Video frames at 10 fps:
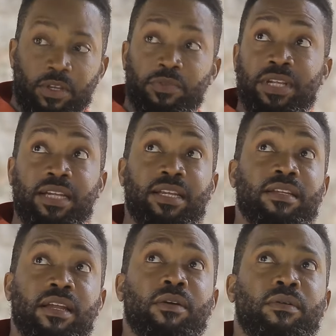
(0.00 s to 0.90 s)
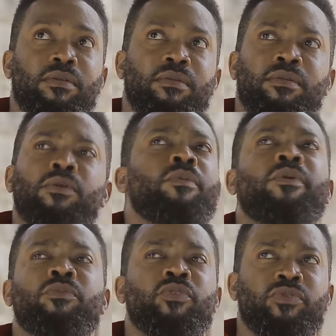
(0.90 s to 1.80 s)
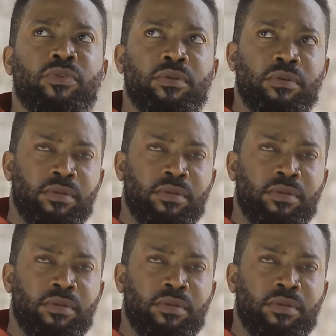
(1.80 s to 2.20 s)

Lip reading: You've started now. Oh, almost.